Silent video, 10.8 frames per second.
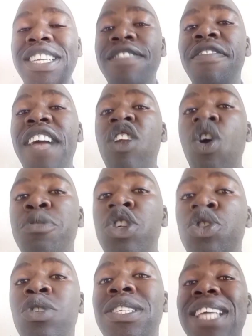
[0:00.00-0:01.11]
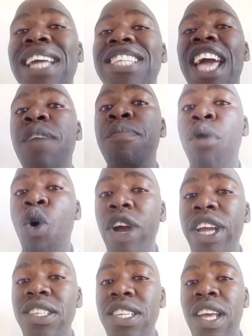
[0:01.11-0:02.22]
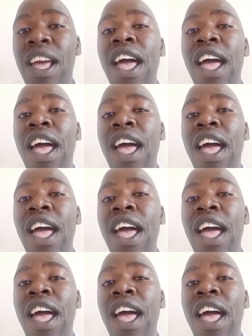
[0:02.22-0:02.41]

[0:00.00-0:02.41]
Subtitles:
developed to such a point